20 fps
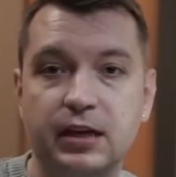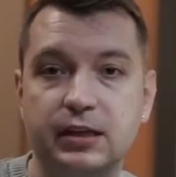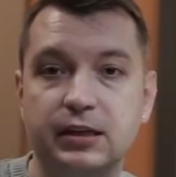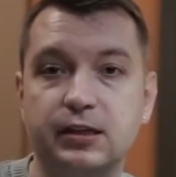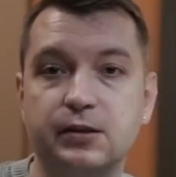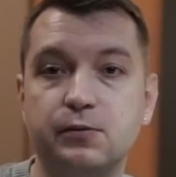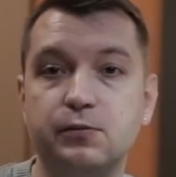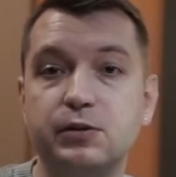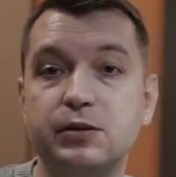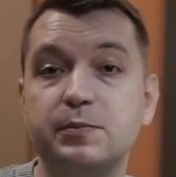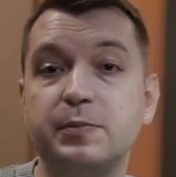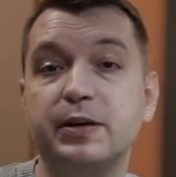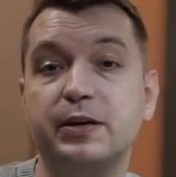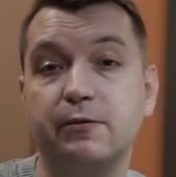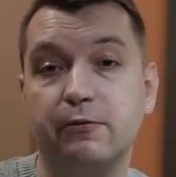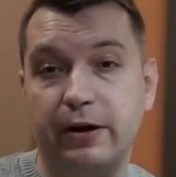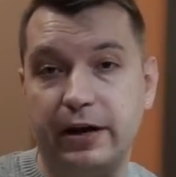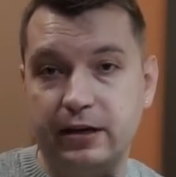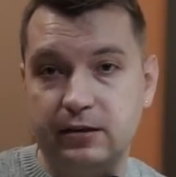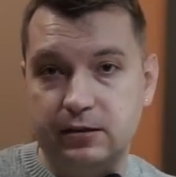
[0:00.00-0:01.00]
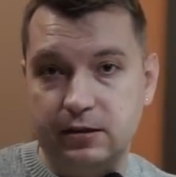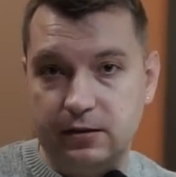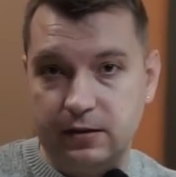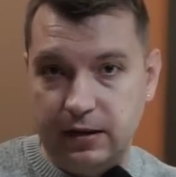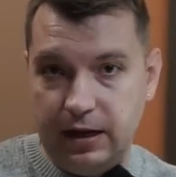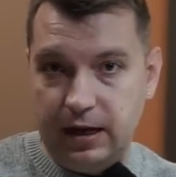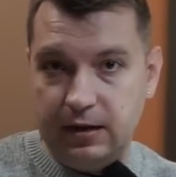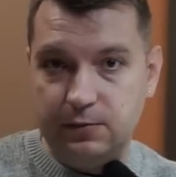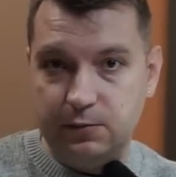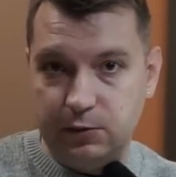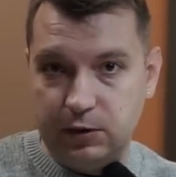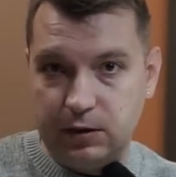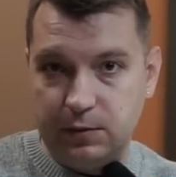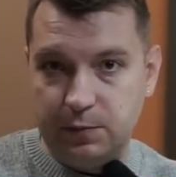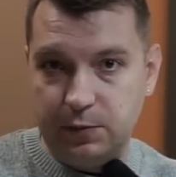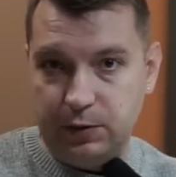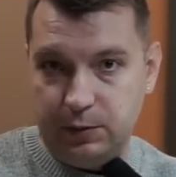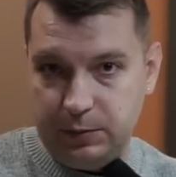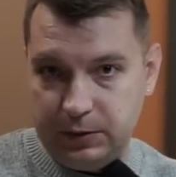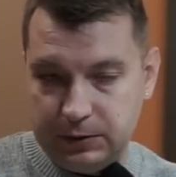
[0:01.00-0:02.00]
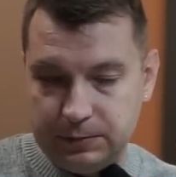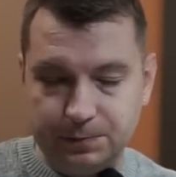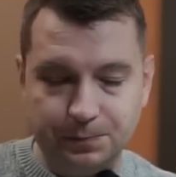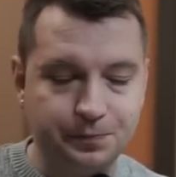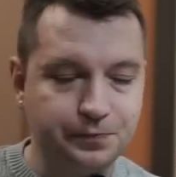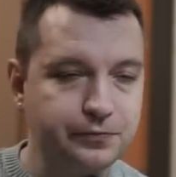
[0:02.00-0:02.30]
you would be granted that work permit.